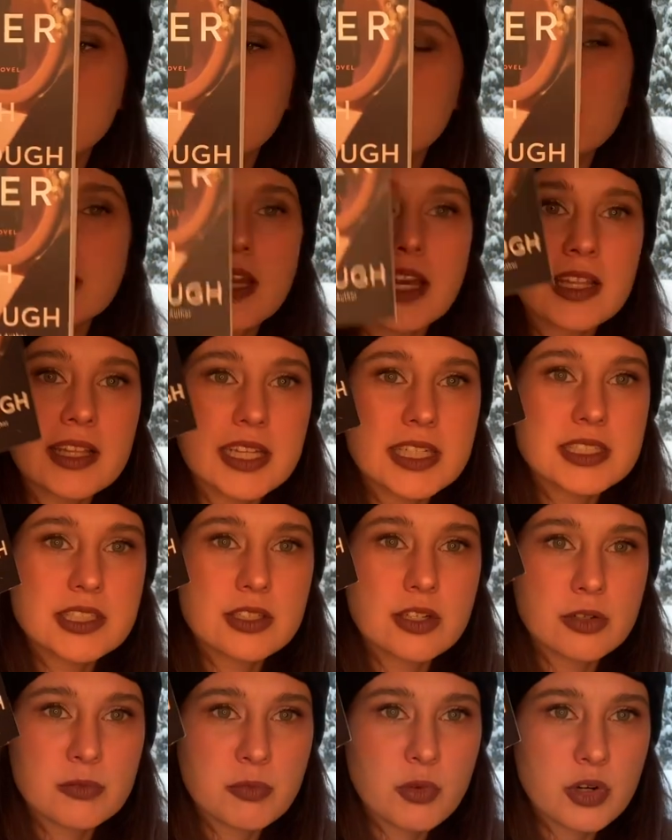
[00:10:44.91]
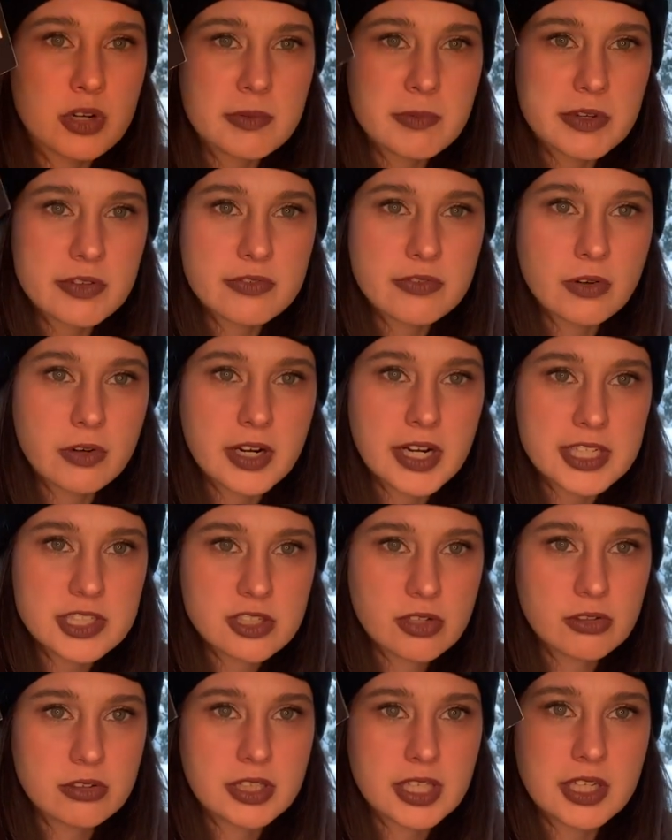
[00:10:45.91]
Yeah, I like to know more before I
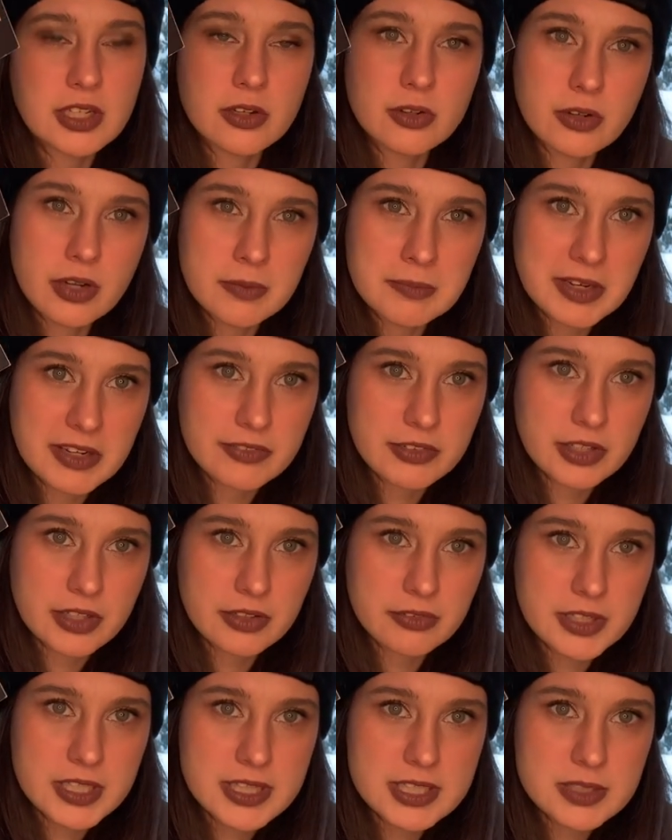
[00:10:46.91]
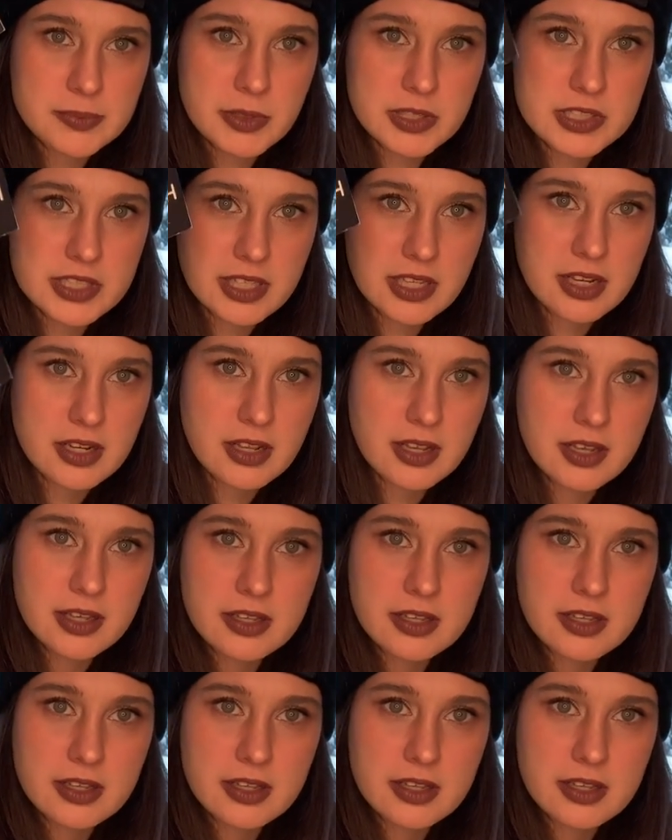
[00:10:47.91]
totally go, I'm never going to read this person.